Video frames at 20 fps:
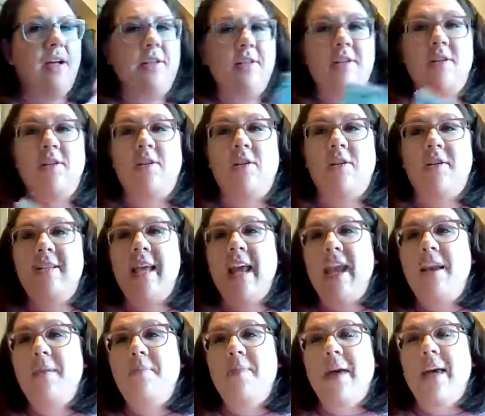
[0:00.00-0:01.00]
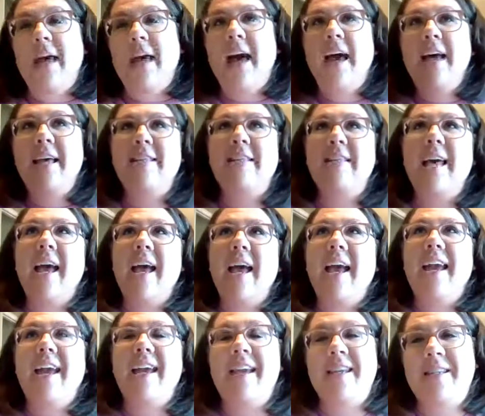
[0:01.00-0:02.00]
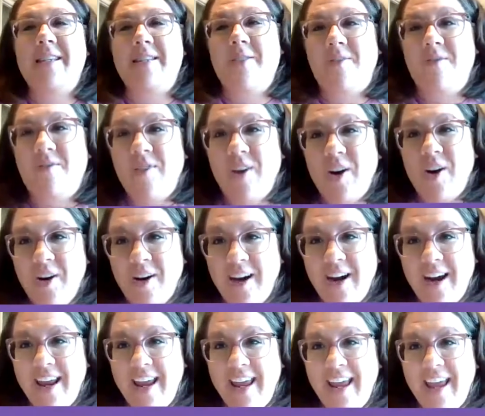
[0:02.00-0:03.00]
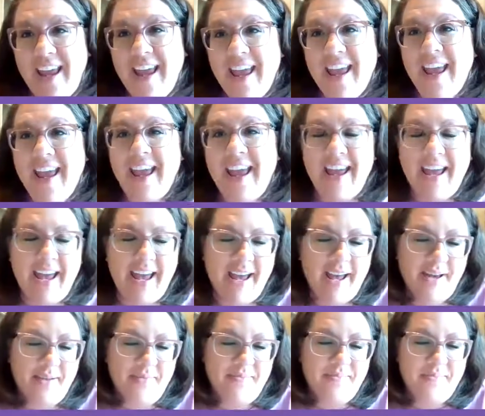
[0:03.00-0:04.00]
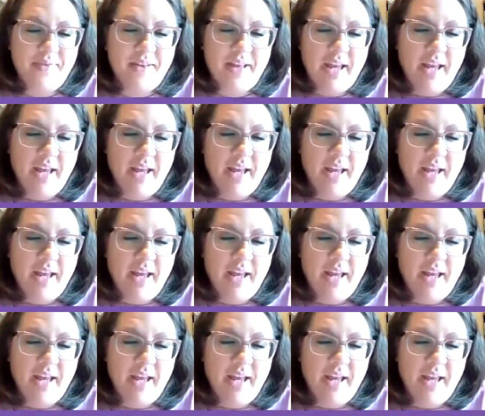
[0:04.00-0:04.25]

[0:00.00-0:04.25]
So they're saying because he's furry and